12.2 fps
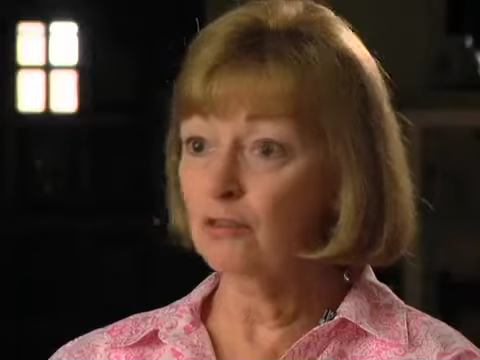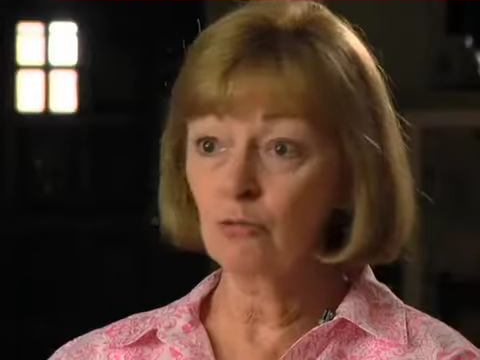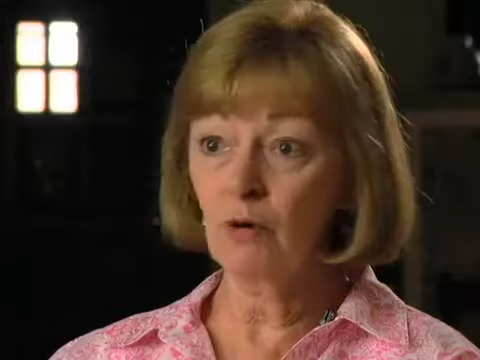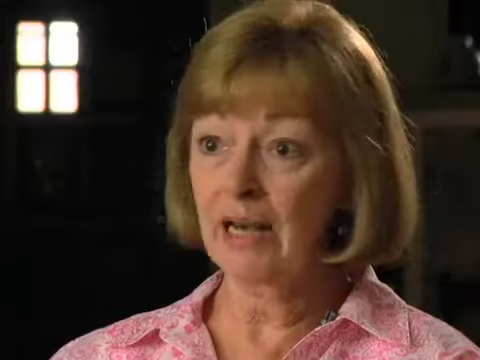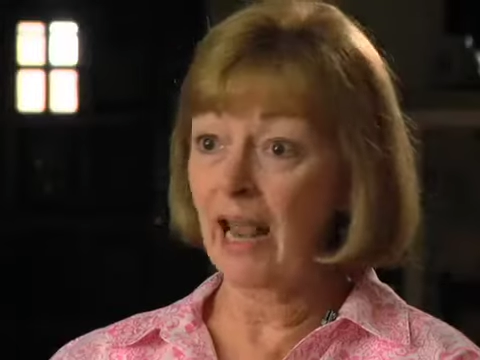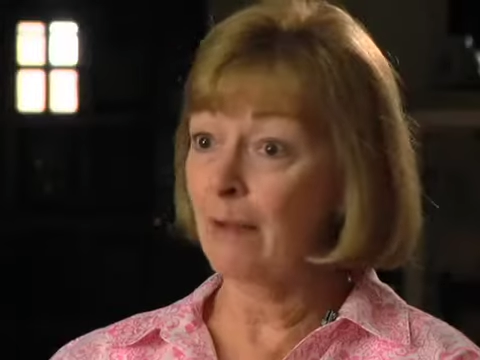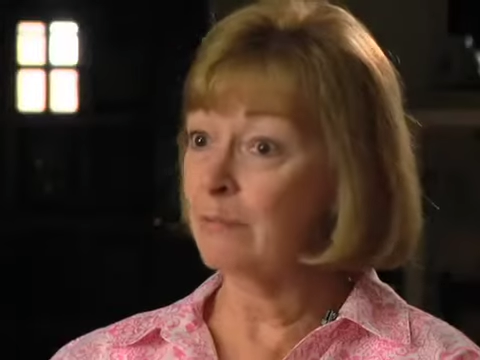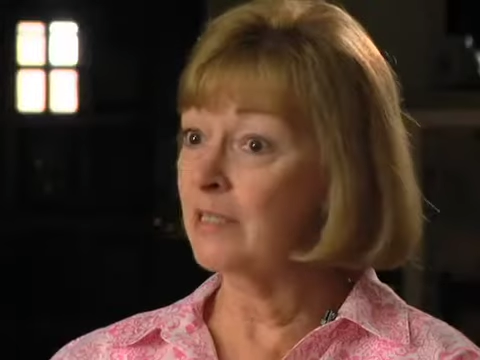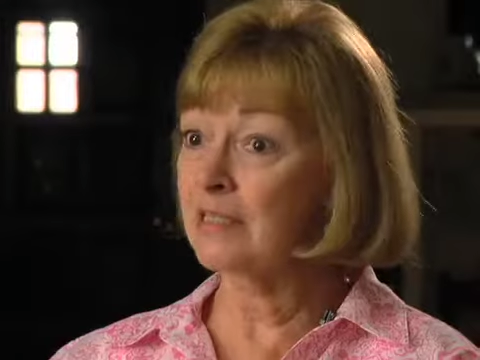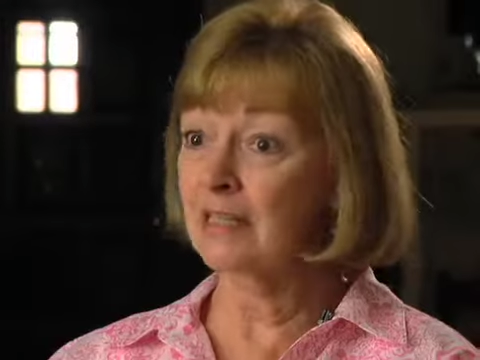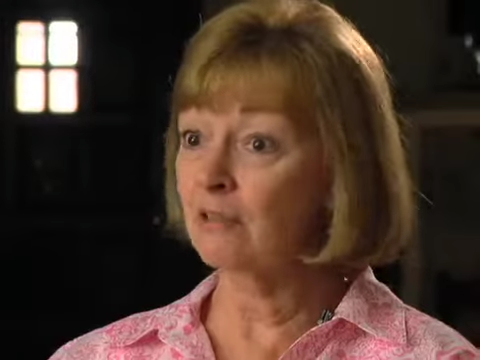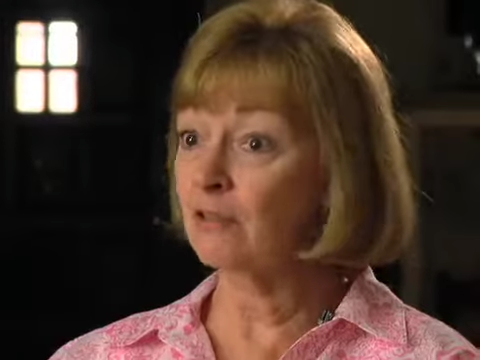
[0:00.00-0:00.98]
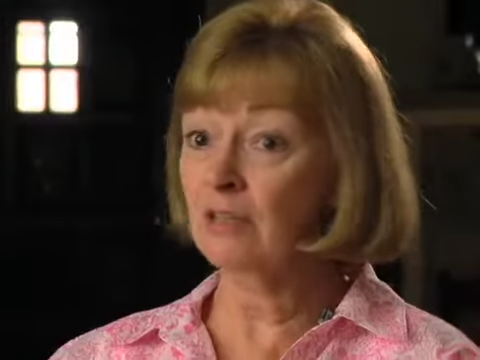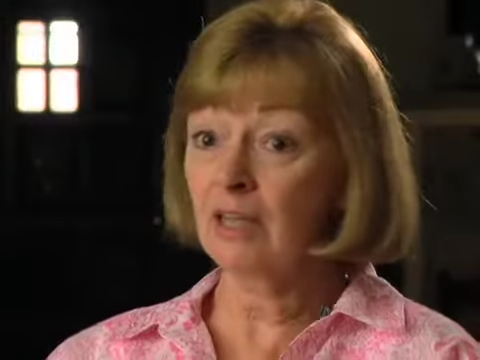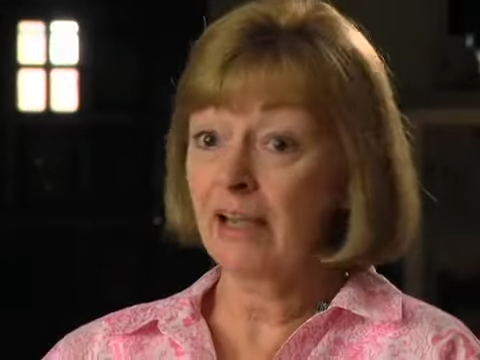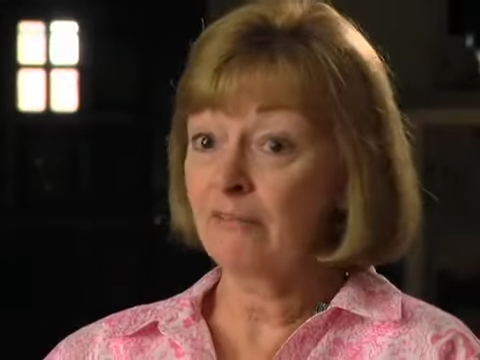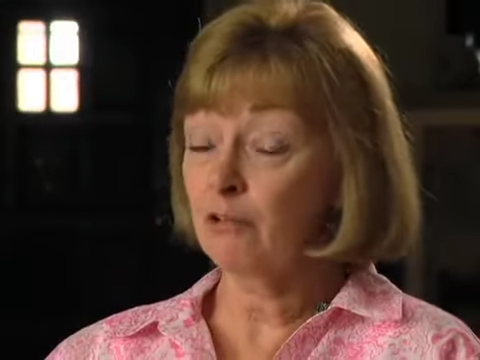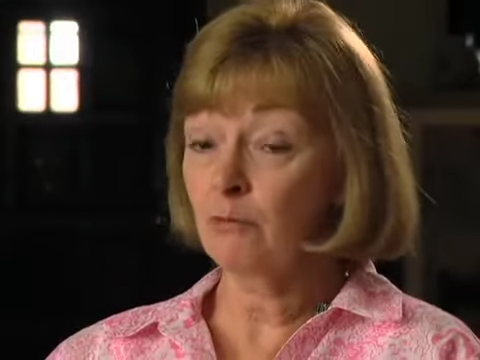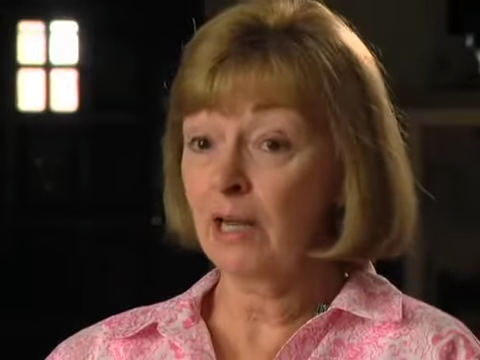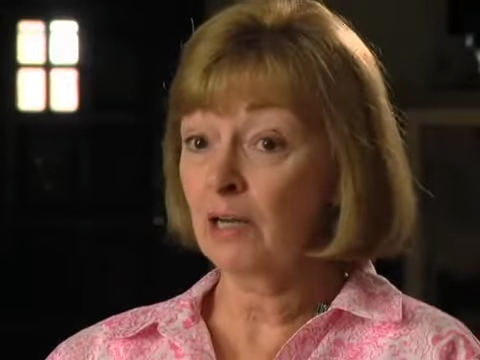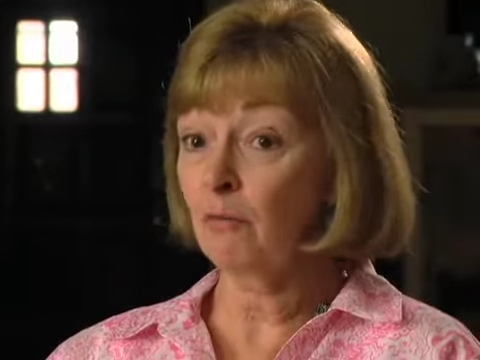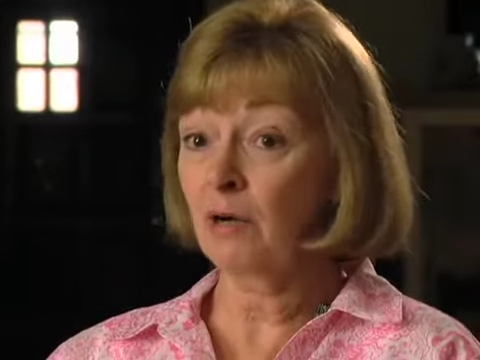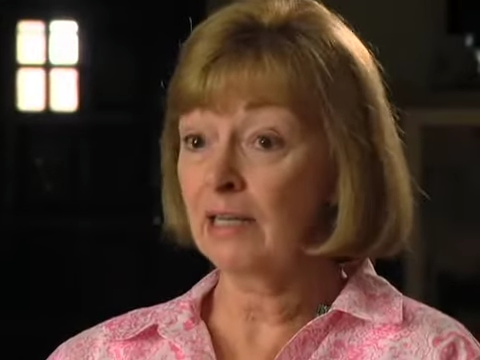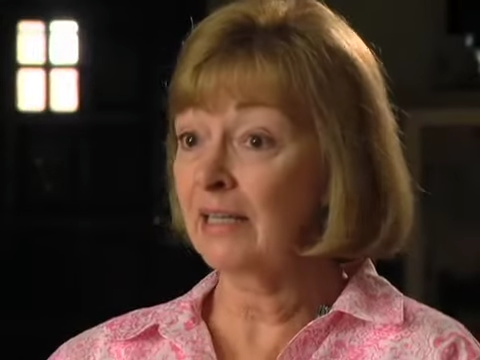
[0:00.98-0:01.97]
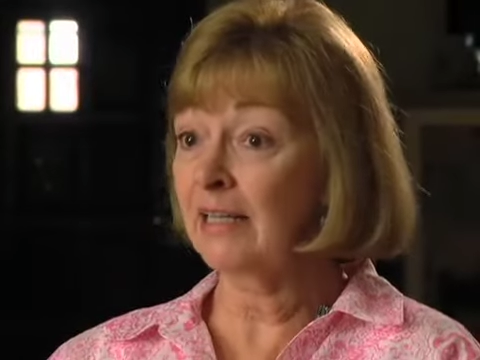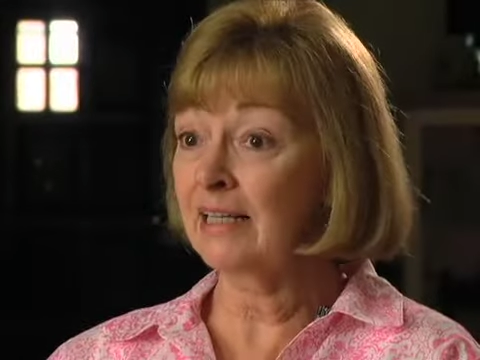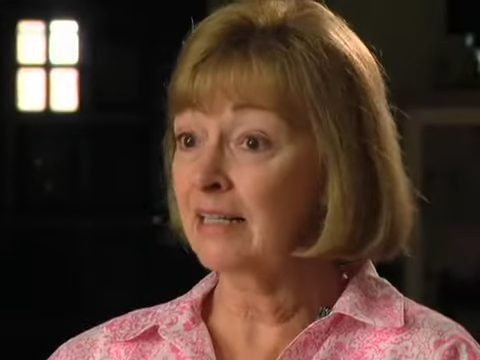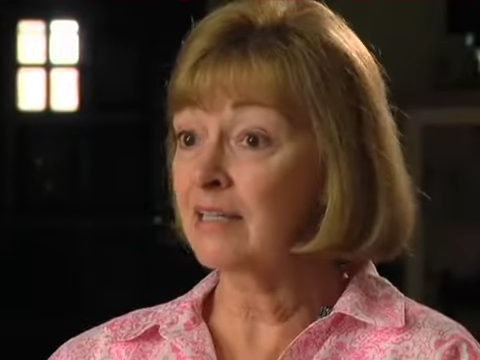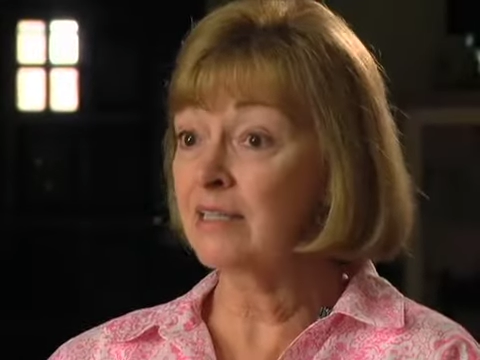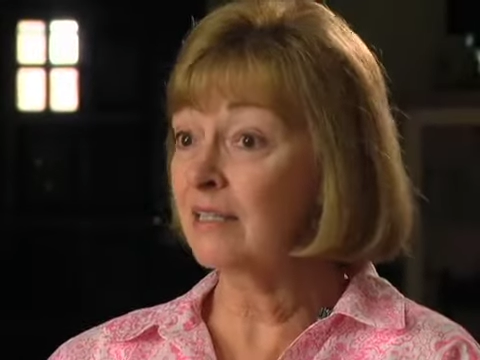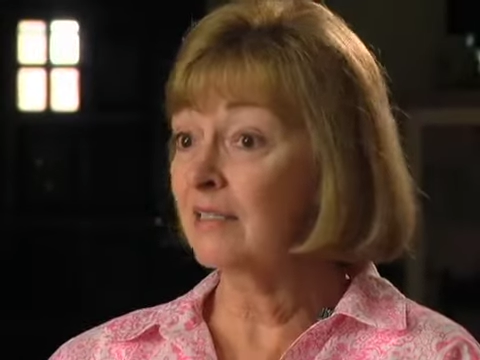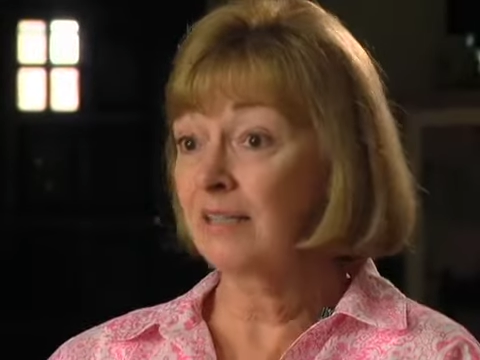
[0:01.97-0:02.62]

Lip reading: to what happens in her life, no matter what it is,